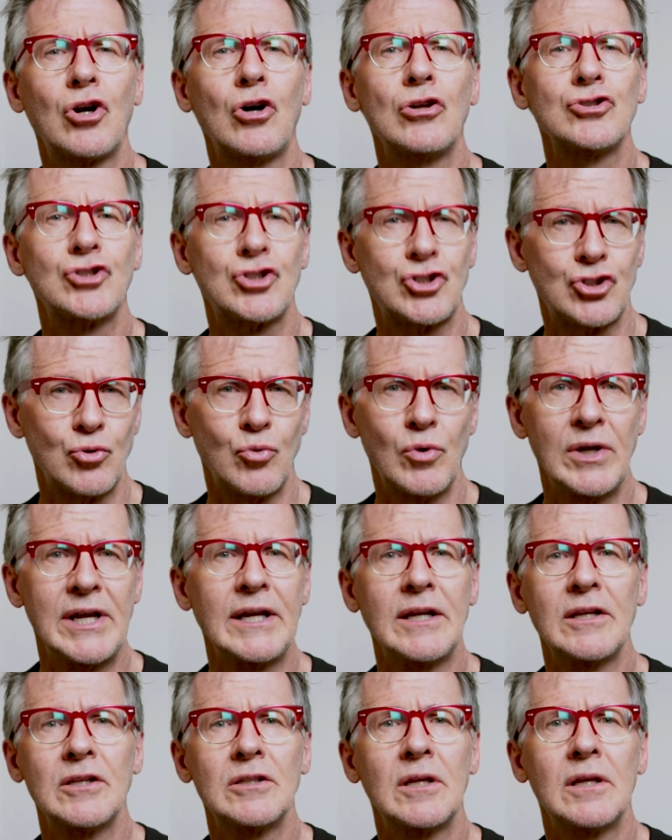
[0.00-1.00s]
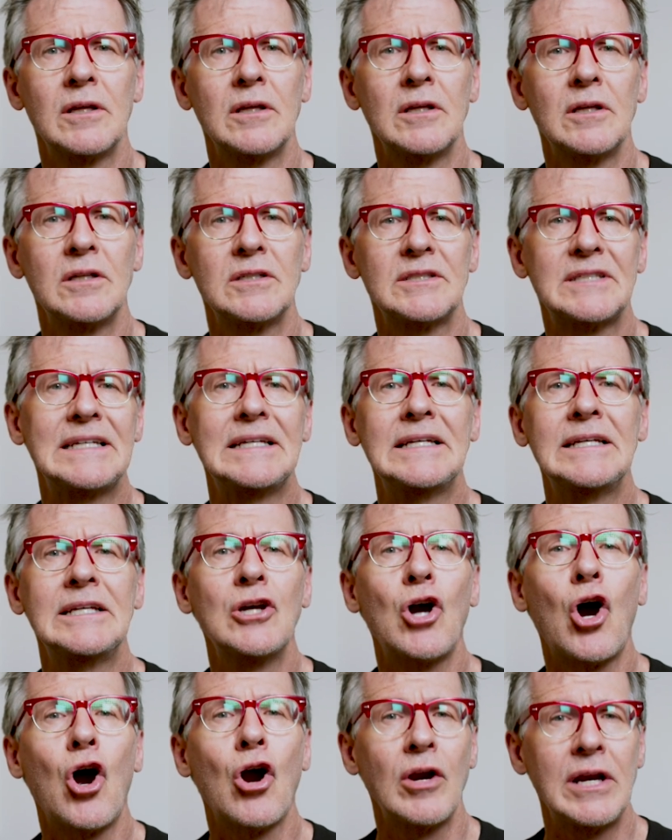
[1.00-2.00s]
called Cerene,
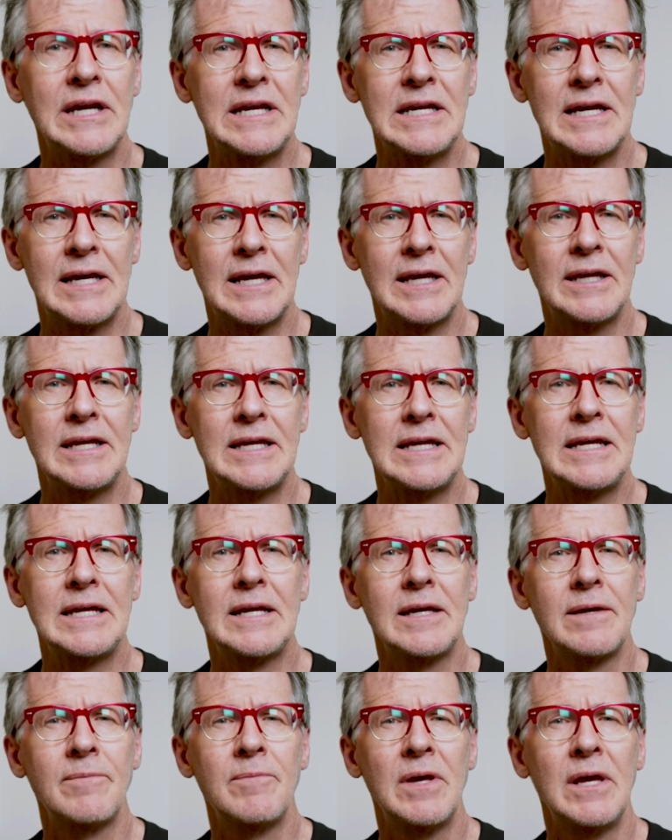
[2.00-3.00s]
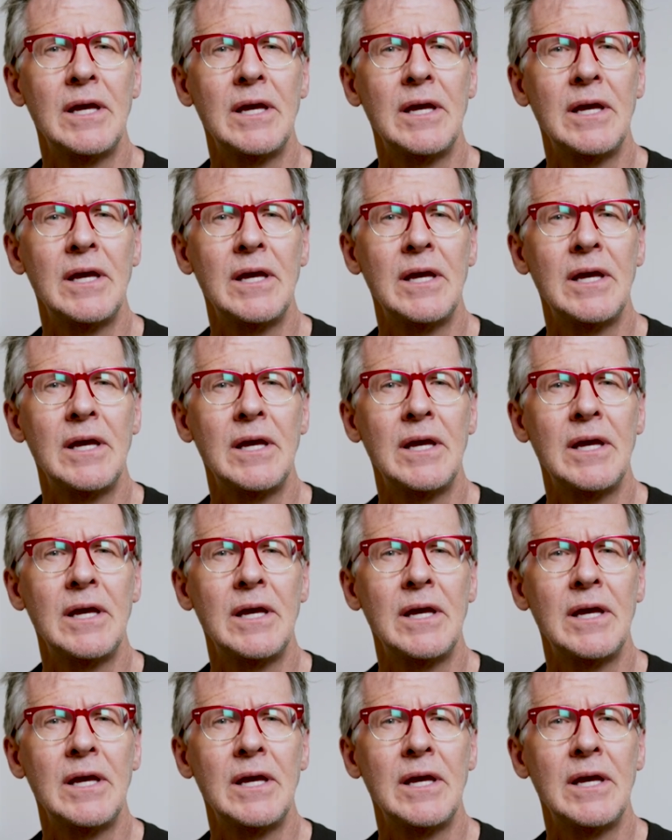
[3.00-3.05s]
C-E-R-E-N-E,